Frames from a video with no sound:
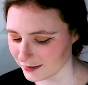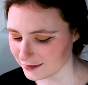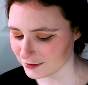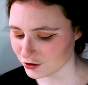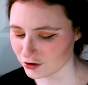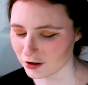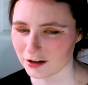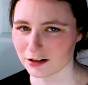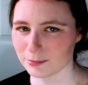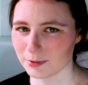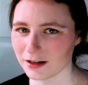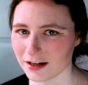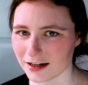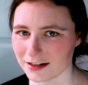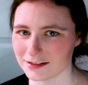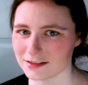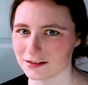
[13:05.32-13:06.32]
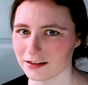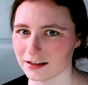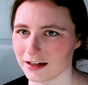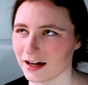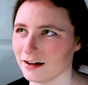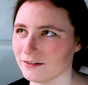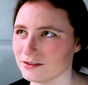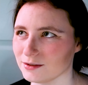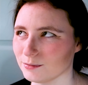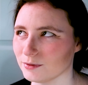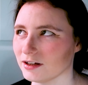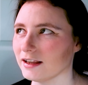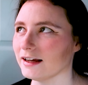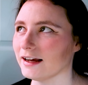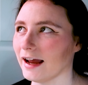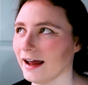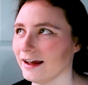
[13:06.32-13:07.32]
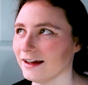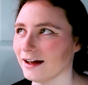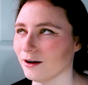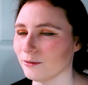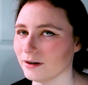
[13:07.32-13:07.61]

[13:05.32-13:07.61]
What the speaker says: Sure, it'd be nice to like have someone to like hang out